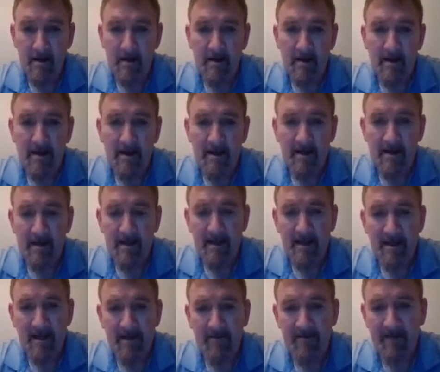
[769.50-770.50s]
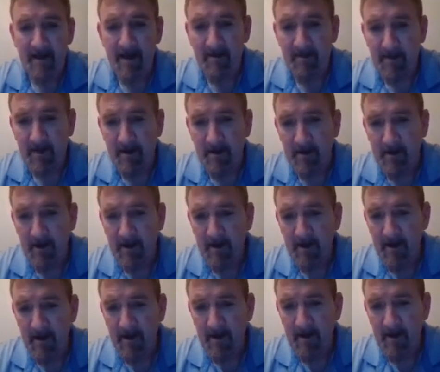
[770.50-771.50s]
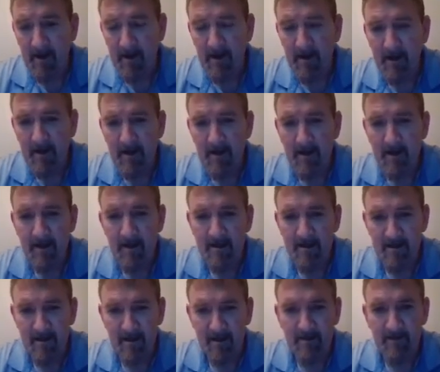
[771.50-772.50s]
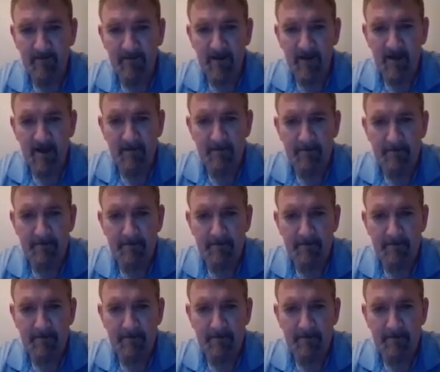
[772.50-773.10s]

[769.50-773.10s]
How do you like that flop, donkey? Is it a good flop?